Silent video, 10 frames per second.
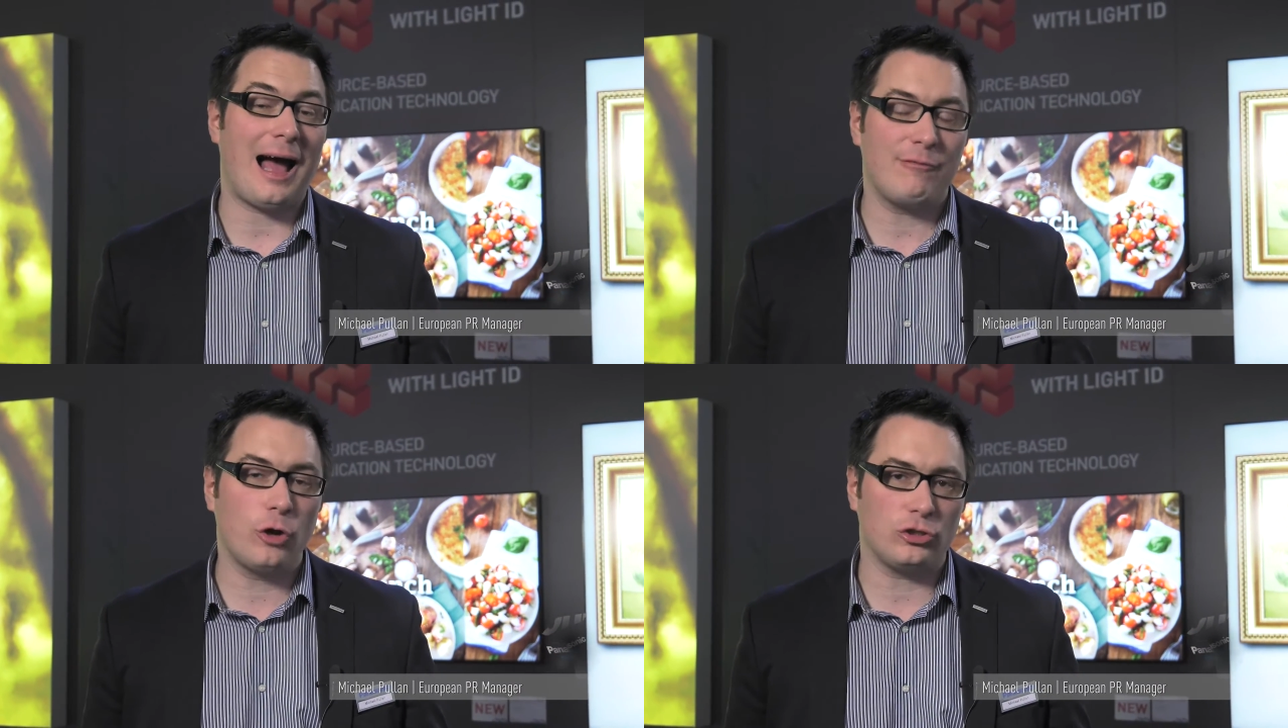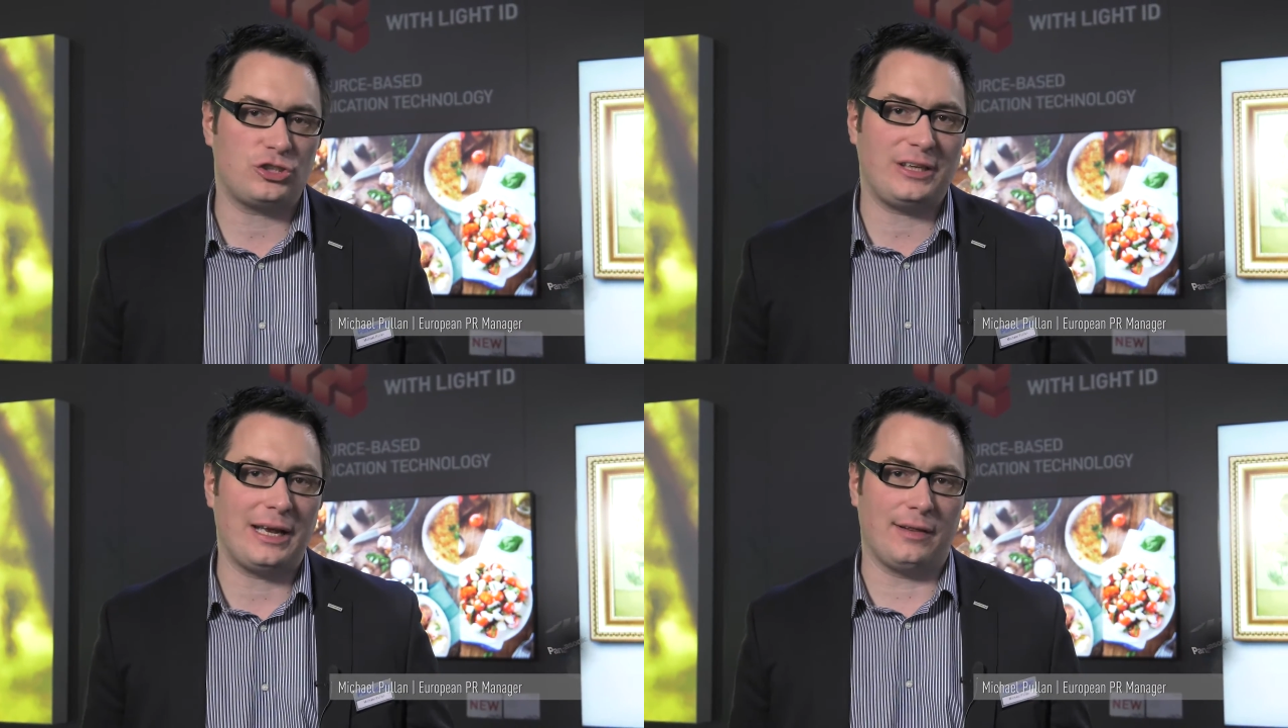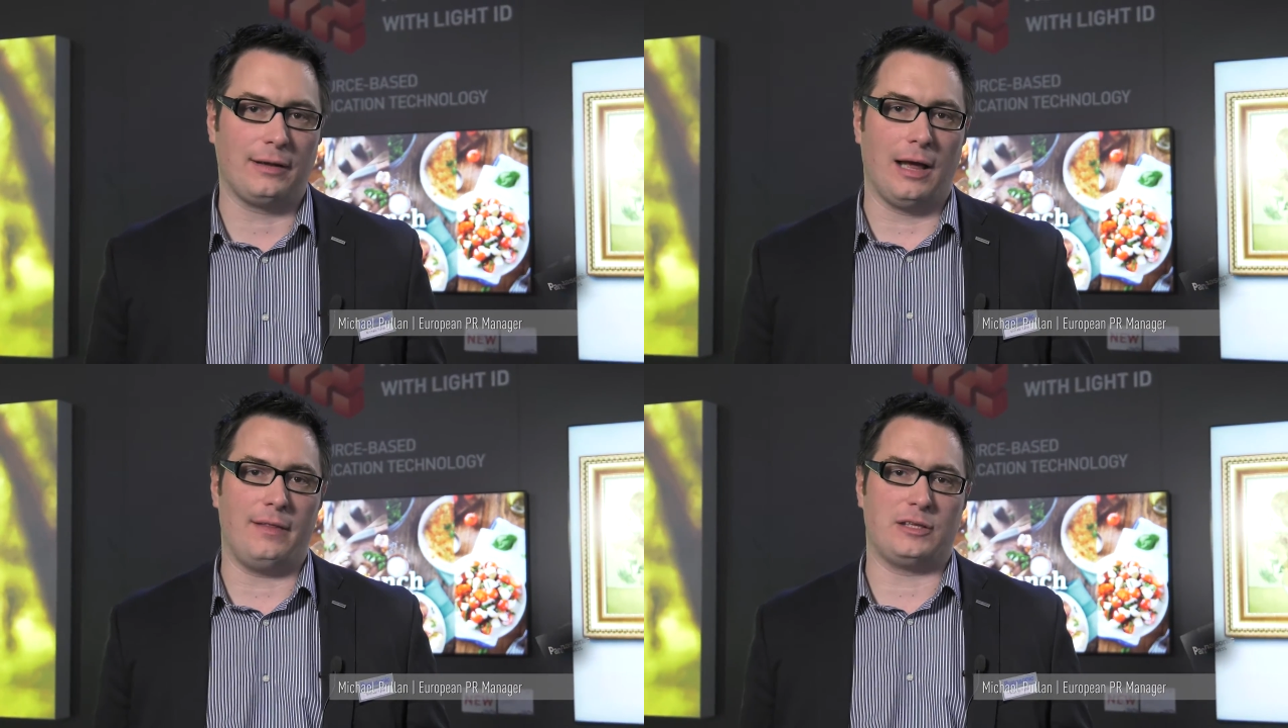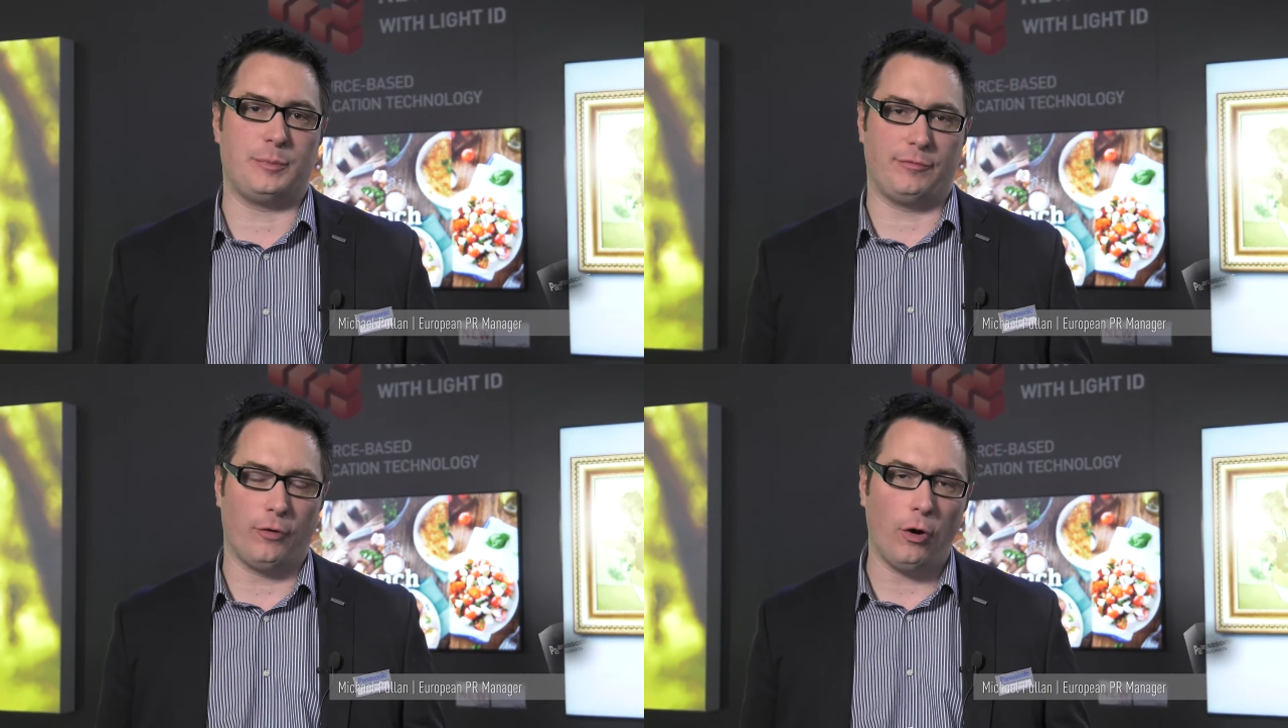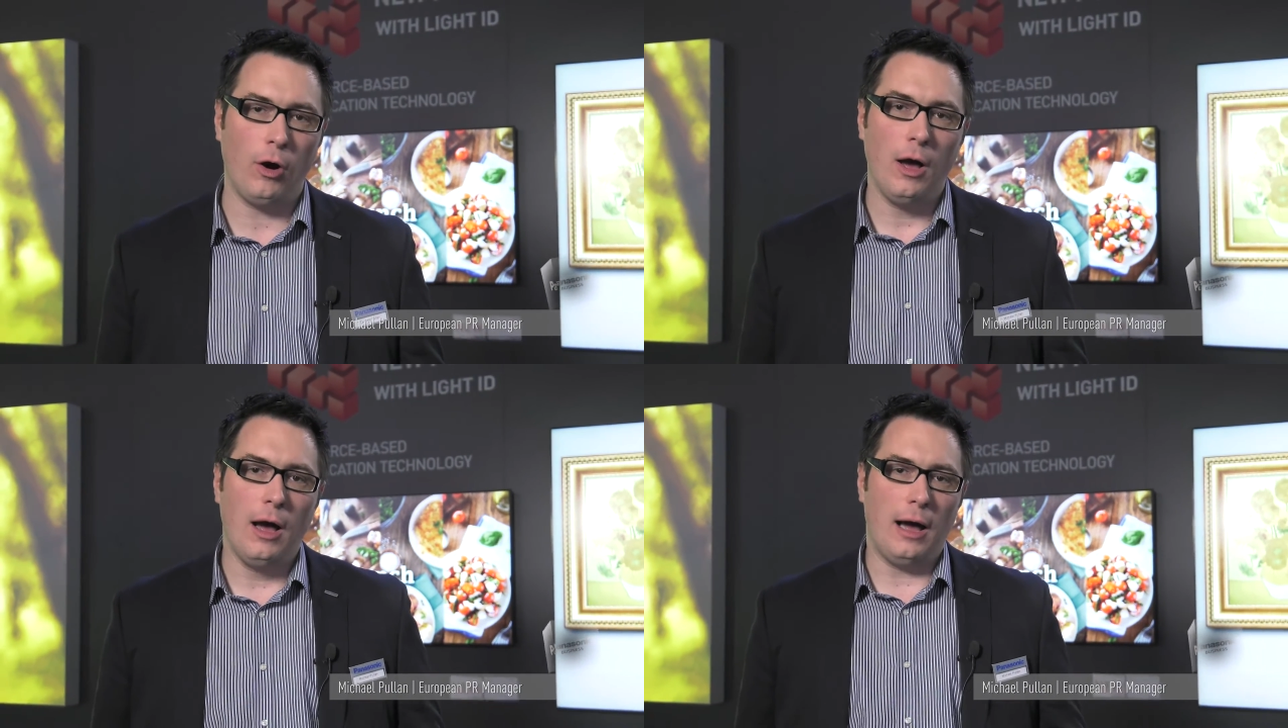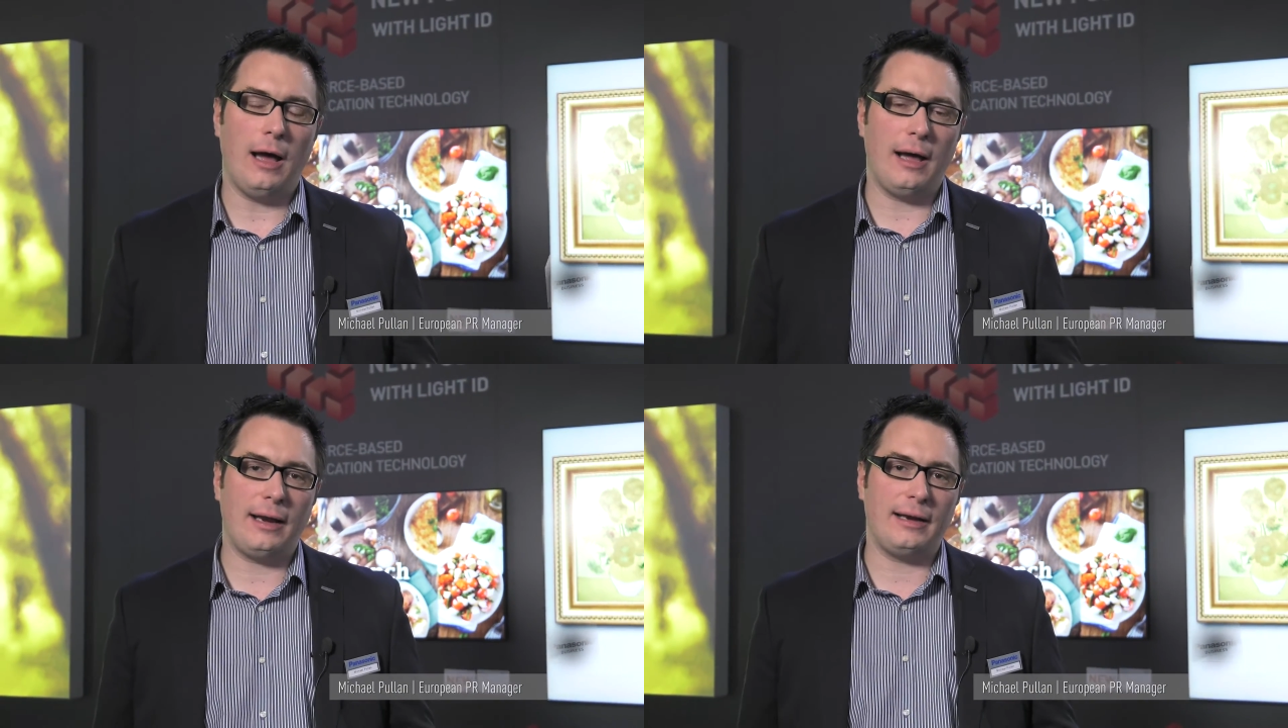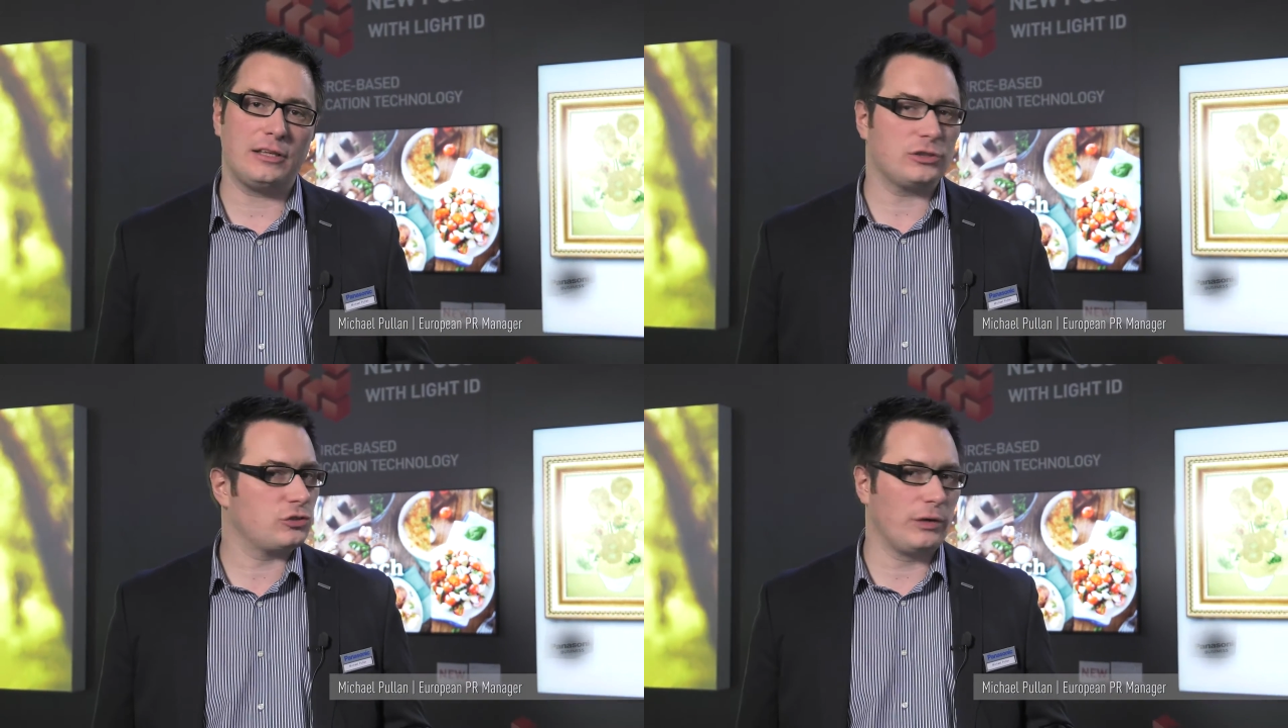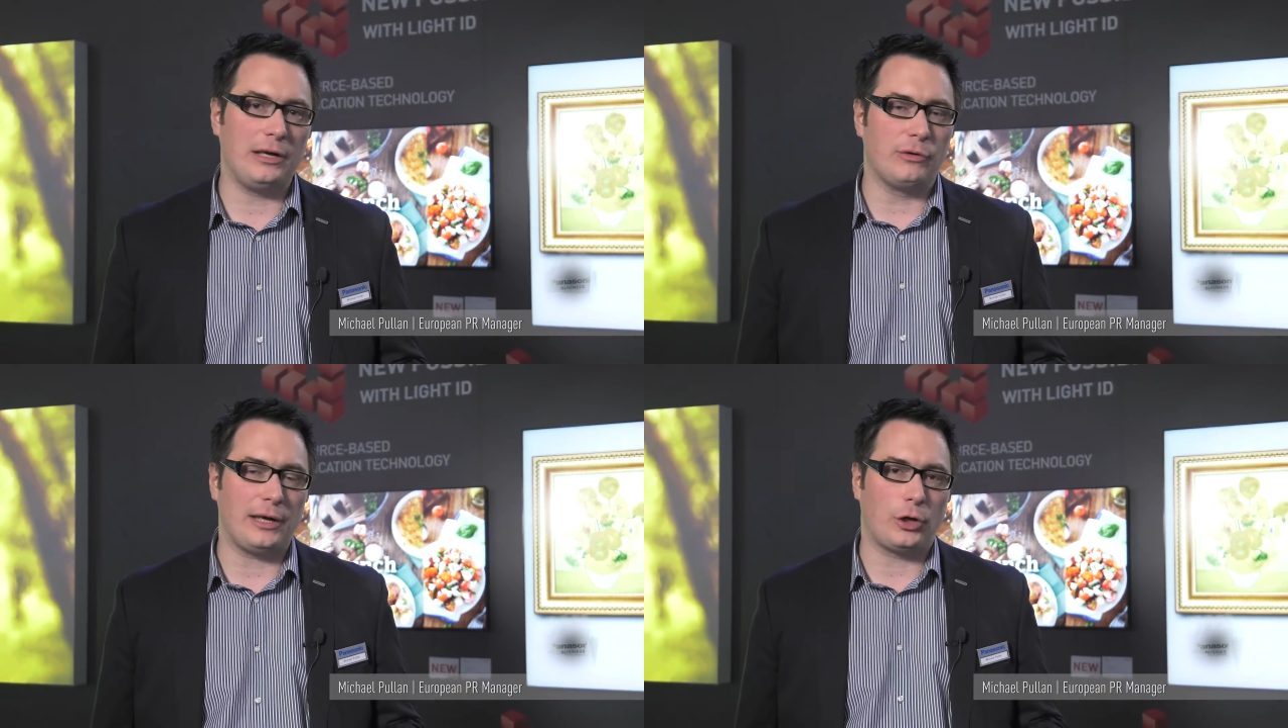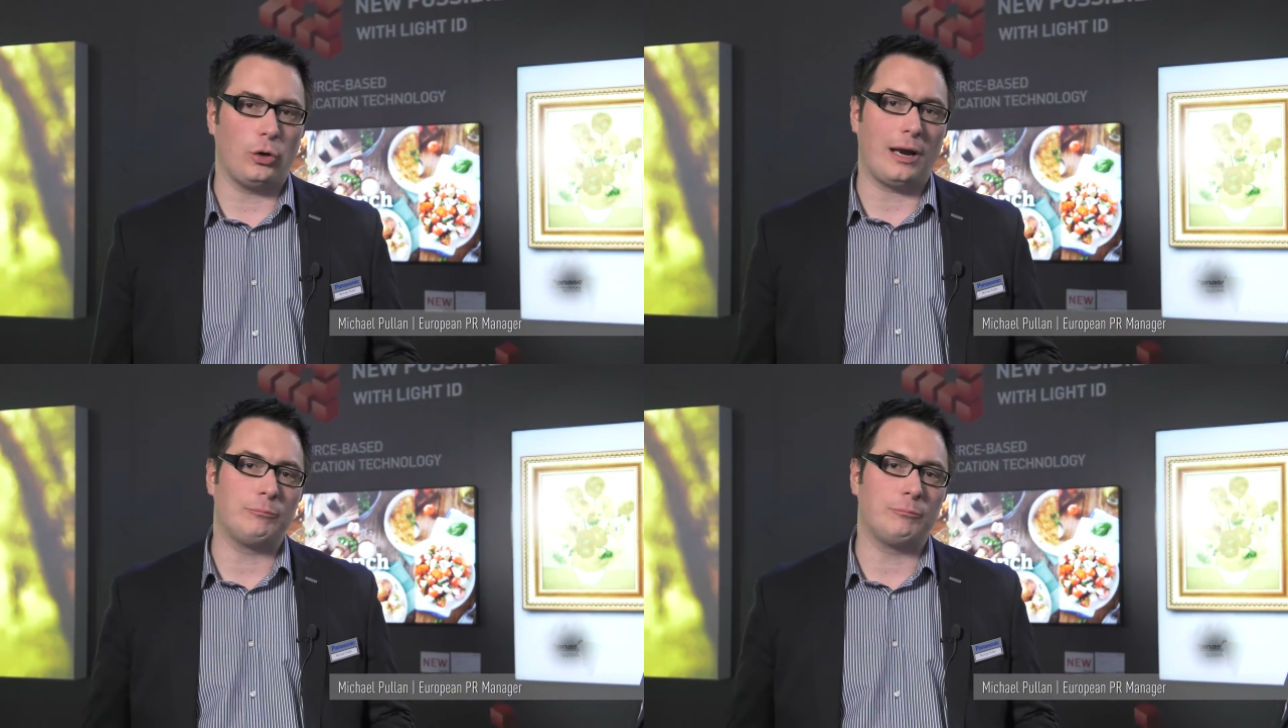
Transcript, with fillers: I've not seen anything like this before, uh, and, uh, and, it's really, really cool.